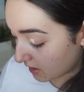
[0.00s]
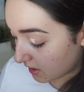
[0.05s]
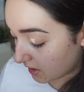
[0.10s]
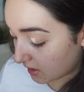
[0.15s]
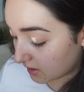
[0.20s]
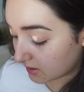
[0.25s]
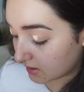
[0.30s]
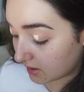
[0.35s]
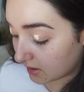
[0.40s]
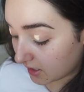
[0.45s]

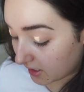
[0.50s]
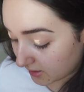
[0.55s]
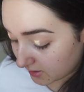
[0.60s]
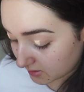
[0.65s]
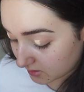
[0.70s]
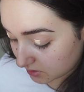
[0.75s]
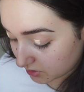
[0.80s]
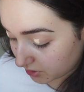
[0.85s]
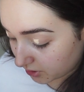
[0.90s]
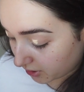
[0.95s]

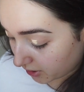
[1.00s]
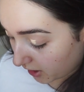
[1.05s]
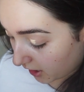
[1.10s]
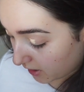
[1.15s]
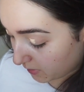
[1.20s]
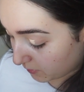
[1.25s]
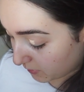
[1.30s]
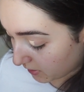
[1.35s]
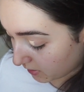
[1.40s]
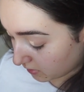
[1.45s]
Unless your
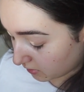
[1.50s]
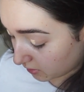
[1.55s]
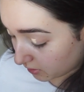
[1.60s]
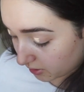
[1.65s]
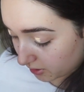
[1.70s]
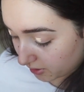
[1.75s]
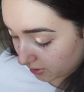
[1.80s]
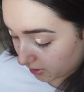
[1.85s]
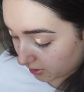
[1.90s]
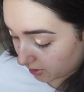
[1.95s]
eyebrow or
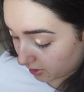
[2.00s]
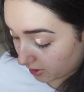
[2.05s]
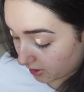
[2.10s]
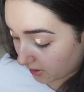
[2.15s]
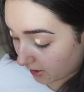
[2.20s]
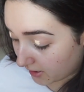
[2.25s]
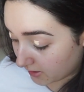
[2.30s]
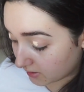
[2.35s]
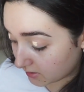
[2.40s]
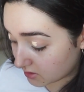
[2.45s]
your
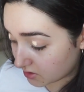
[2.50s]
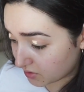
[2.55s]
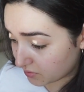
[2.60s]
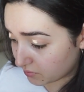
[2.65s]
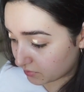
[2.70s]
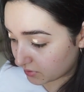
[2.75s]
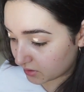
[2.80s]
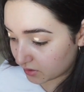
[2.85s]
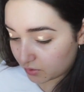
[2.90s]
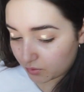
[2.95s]
eyelids are
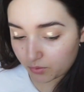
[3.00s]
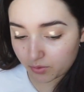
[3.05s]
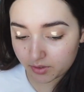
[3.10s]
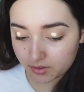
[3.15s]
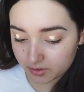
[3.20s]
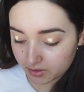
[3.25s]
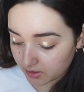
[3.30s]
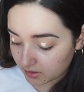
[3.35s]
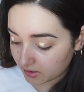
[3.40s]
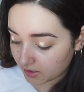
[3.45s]
really
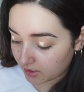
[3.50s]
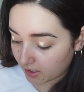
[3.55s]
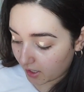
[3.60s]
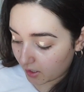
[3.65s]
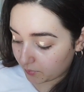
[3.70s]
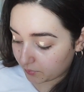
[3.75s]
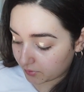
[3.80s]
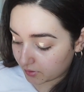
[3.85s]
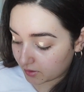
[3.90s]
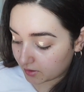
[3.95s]
oily, then
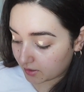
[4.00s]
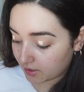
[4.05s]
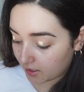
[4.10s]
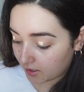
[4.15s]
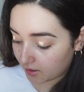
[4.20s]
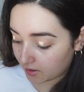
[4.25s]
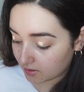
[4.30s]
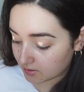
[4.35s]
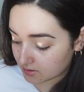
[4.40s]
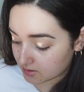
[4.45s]
I would
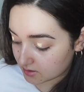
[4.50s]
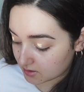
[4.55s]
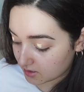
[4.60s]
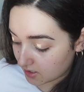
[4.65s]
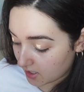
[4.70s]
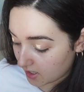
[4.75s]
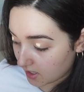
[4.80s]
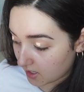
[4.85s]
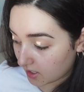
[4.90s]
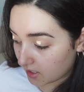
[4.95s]
get
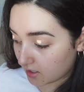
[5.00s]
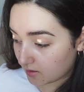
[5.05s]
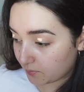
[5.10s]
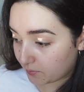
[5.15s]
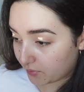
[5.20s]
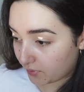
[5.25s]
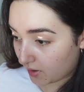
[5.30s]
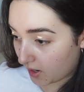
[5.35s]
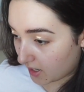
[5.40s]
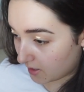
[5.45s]
a
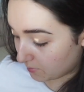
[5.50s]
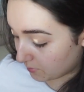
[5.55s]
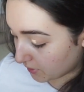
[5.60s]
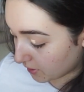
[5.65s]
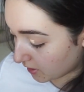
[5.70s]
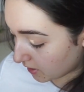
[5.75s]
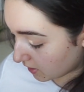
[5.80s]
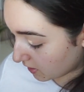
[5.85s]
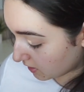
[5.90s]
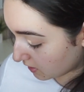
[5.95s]

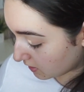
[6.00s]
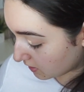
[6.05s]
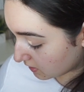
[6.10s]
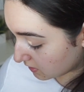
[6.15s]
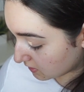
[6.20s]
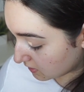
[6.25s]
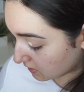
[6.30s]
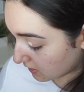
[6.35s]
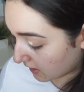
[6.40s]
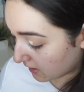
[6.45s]
primer
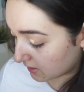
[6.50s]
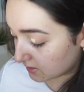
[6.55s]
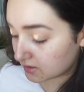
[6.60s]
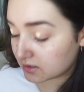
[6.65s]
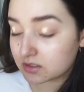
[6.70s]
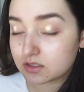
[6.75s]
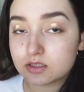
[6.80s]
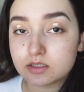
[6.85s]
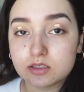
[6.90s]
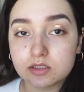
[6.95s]

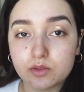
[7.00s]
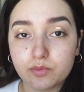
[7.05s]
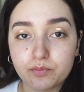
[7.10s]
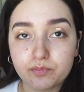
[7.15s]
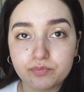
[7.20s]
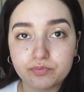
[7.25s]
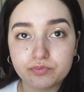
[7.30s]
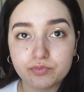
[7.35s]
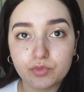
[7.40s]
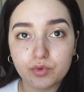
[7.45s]
that's
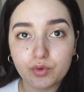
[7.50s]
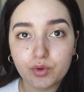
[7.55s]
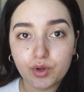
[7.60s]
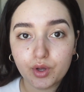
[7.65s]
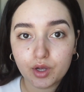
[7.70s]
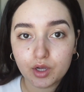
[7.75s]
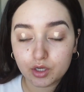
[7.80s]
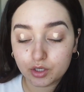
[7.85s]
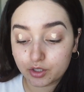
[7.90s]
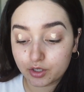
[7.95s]

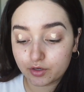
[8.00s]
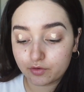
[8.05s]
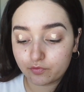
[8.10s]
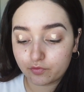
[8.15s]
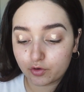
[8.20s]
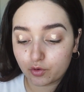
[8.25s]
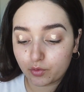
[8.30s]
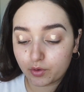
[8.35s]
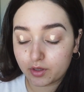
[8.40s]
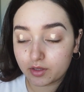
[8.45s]
good
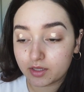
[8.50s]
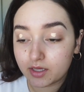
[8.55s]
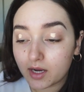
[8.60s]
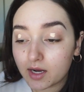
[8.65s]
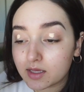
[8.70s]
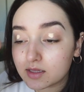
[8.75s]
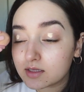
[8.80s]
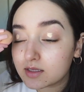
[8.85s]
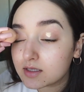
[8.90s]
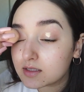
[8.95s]
for oily
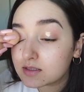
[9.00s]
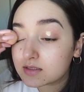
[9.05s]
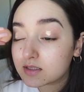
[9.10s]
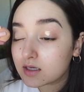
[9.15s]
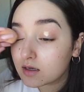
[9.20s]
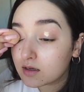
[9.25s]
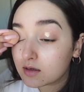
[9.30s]
eyelids.